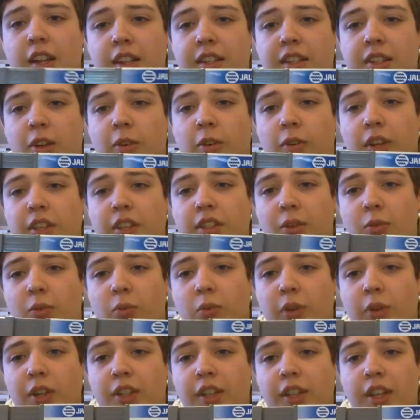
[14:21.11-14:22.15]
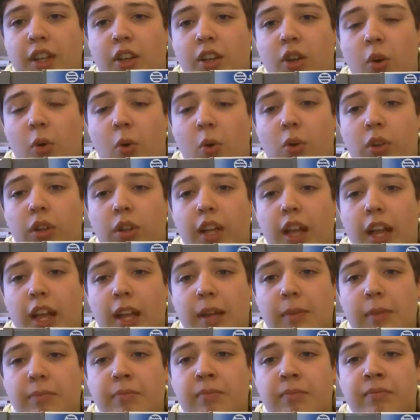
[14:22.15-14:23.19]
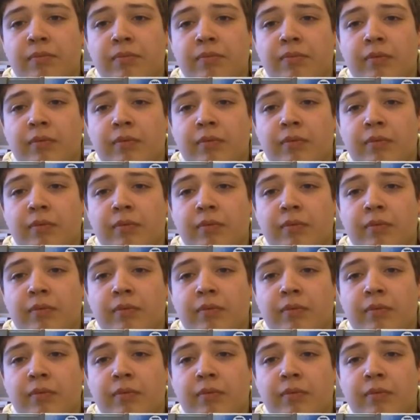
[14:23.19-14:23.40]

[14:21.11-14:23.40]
So it's a really cool game.